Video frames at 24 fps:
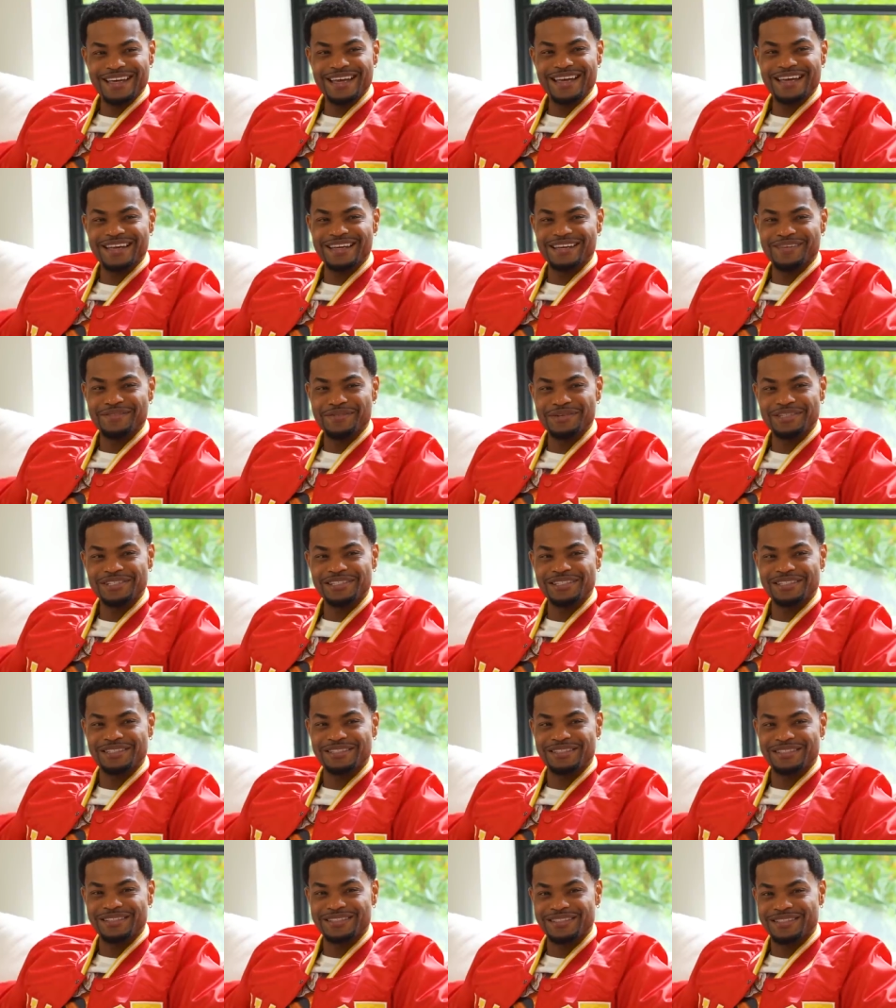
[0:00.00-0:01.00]
Yeah, we should.
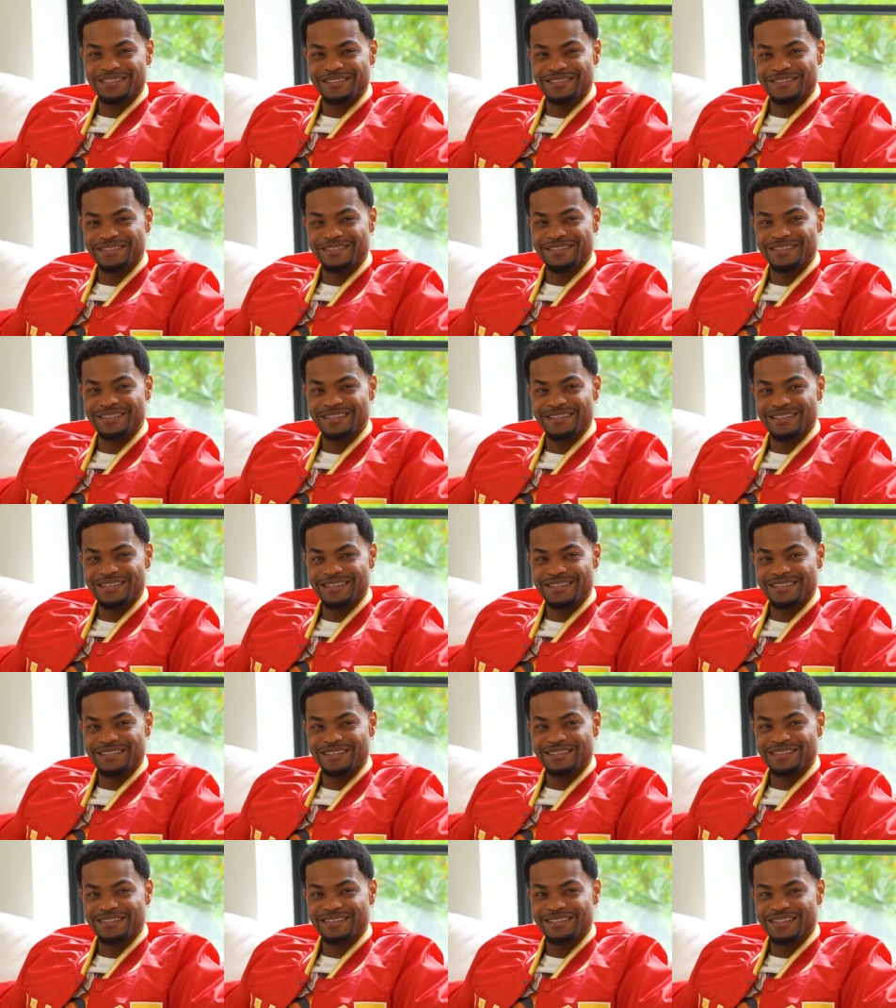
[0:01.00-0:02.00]
We
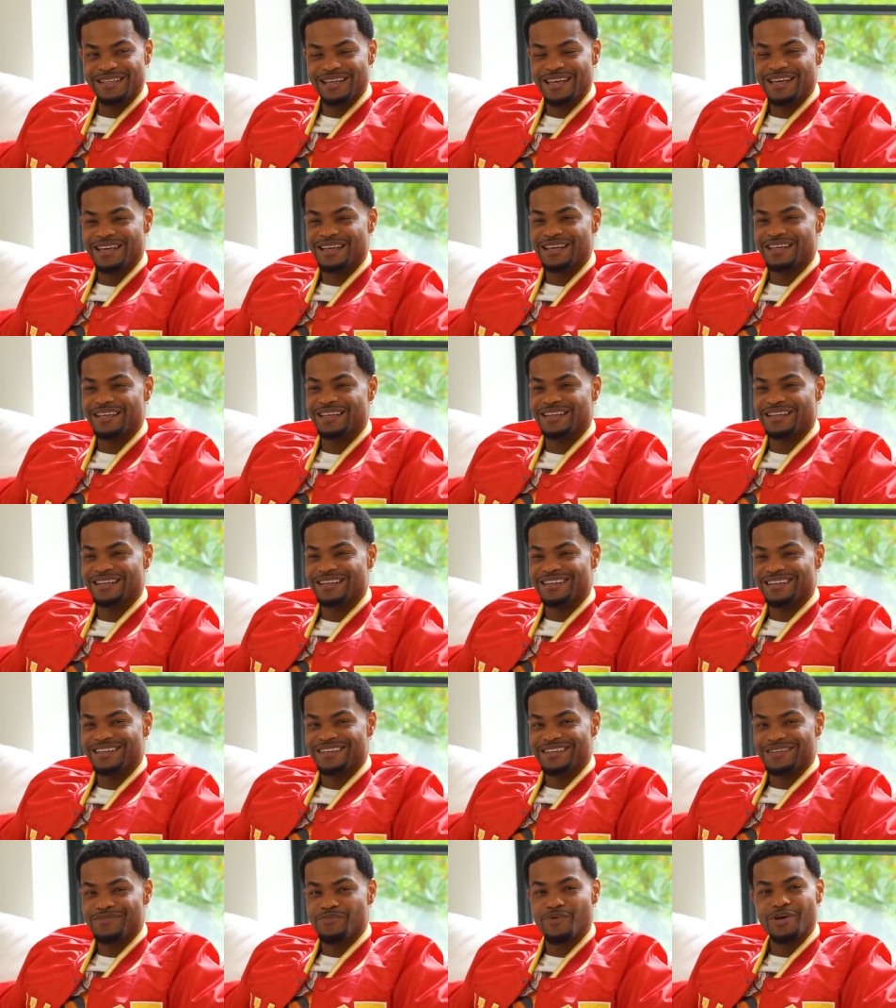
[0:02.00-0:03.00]
should. Yeah.
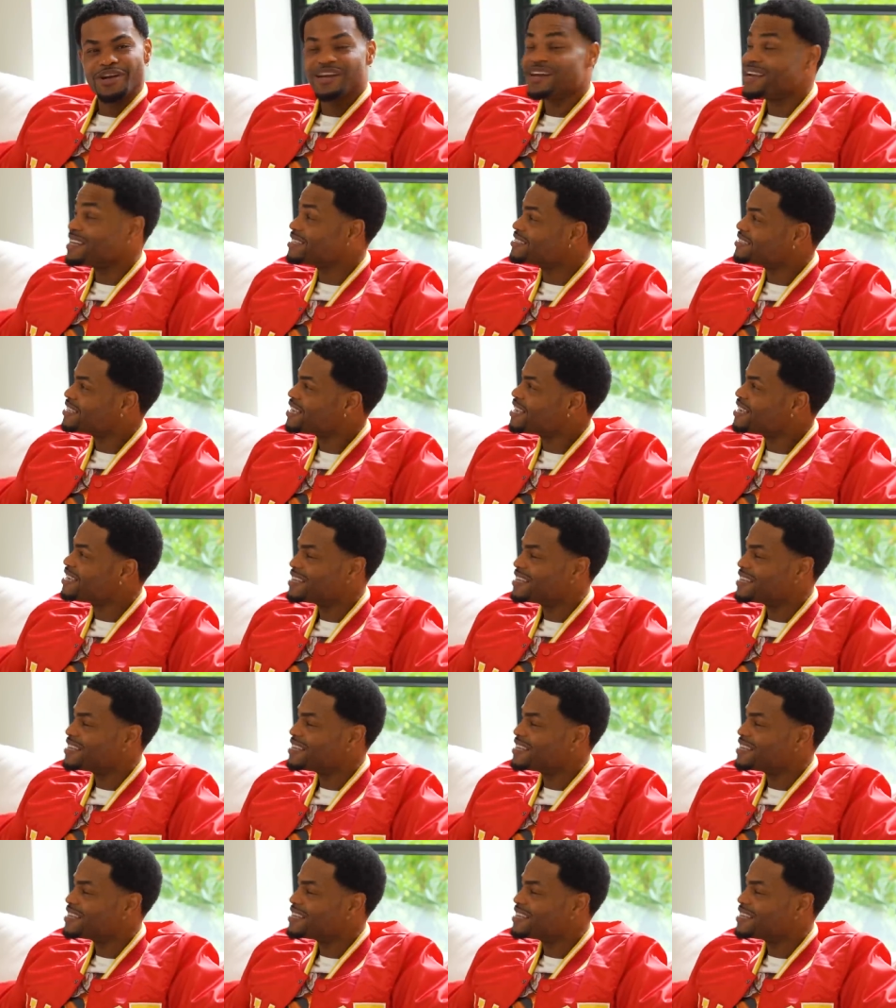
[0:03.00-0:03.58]
Yeah. What did we I should say?